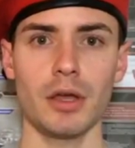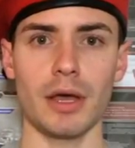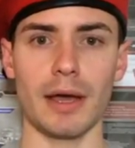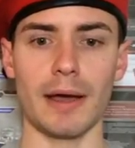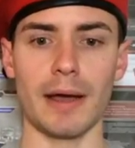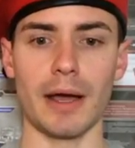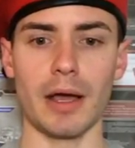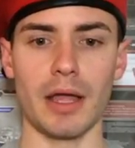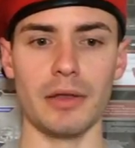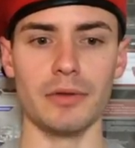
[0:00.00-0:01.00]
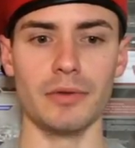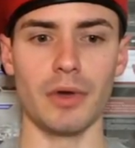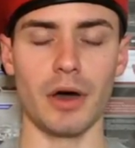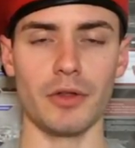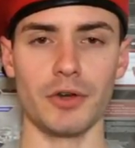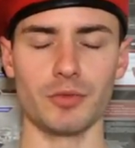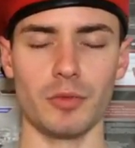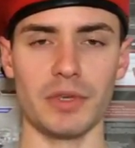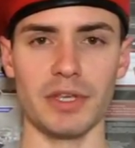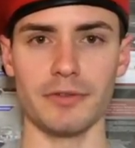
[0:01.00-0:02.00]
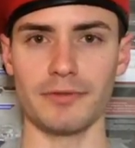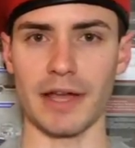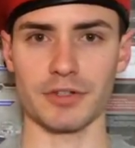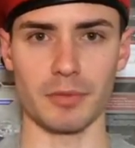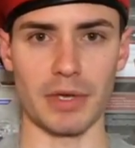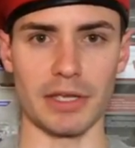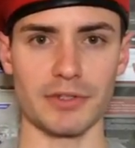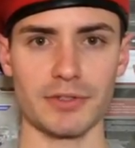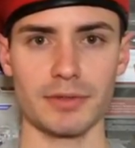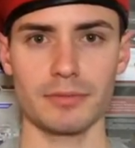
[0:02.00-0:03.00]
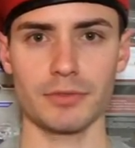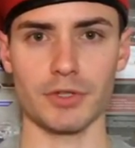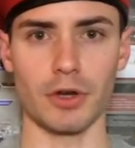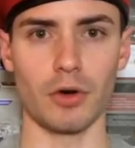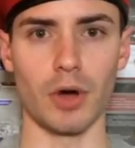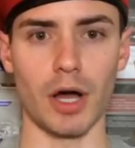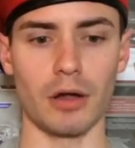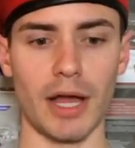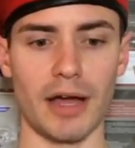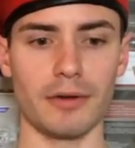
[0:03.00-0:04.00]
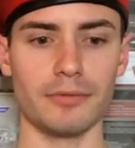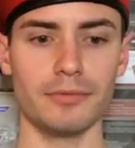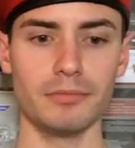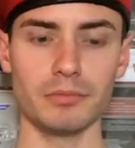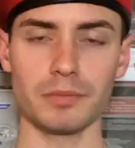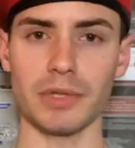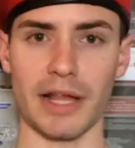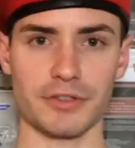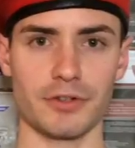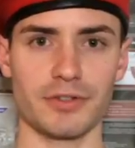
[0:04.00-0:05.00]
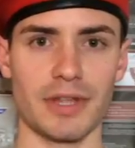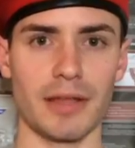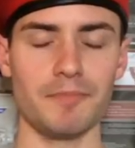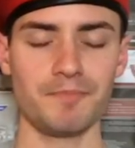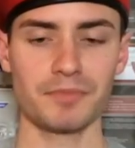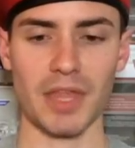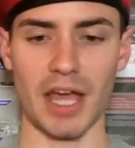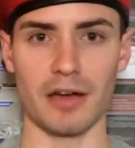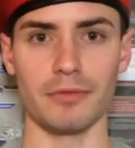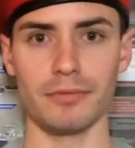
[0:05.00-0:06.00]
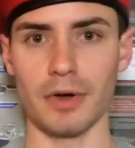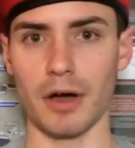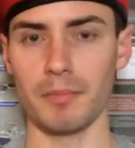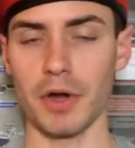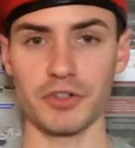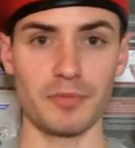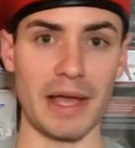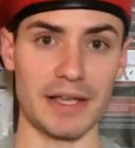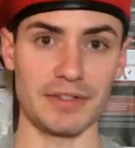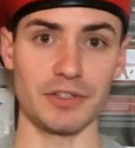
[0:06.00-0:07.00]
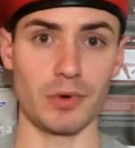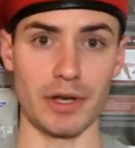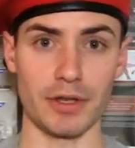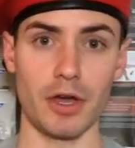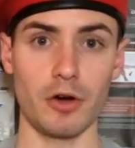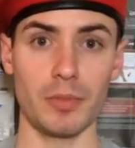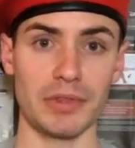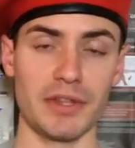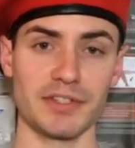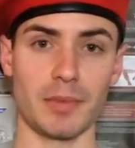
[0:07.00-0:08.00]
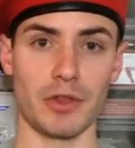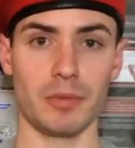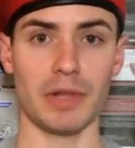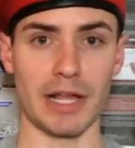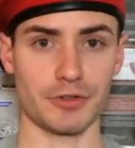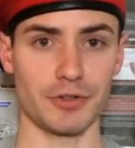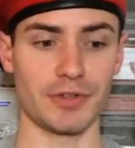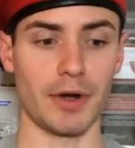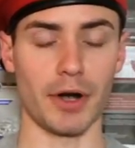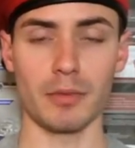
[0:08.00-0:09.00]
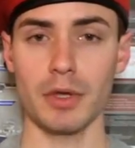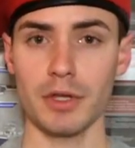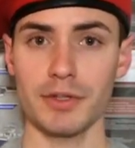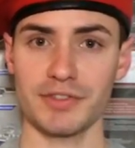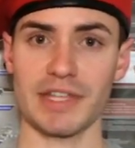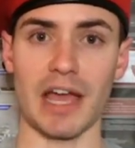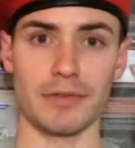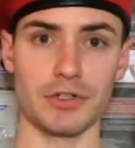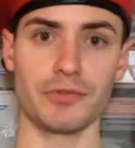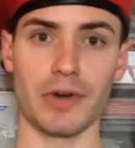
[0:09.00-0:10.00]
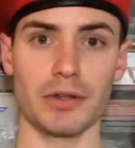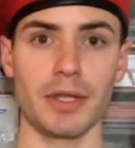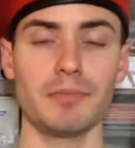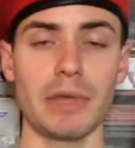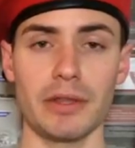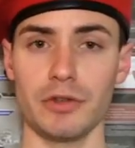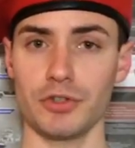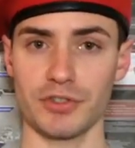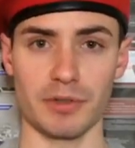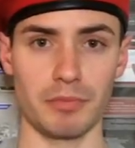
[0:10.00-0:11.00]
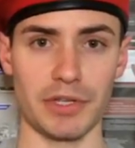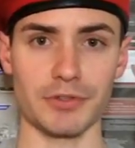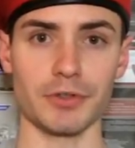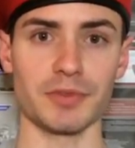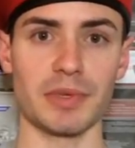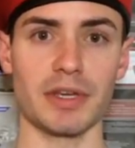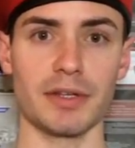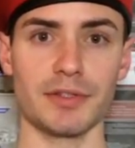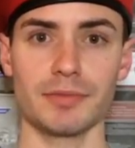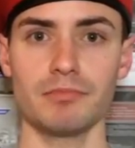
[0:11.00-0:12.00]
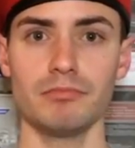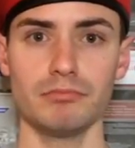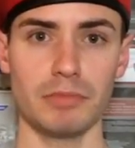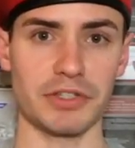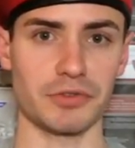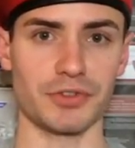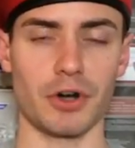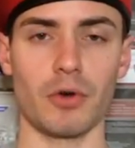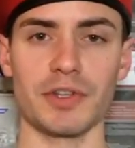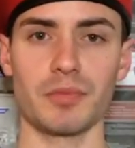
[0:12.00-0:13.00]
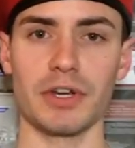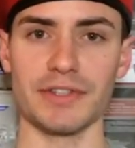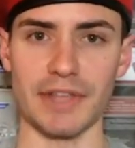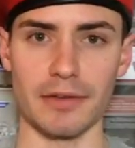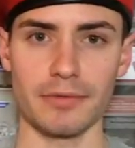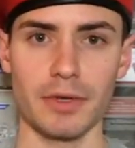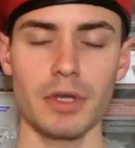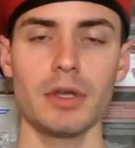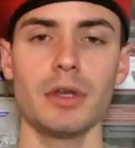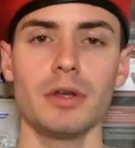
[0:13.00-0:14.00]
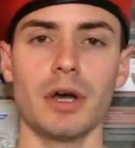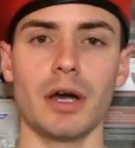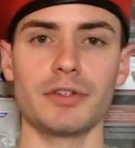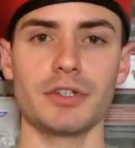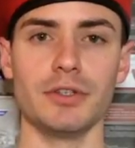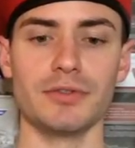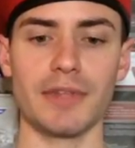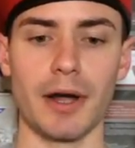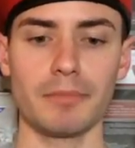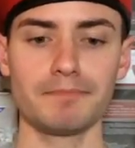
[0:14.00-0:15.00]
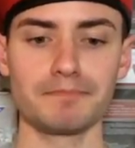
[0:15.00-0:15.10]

and others will be faster paced. So I'll have blasters that have a bunch of magazines ready to go, but then some other blasters that are scavenge friendly. And then just some pistols, because pistols are always pretty safe to use there.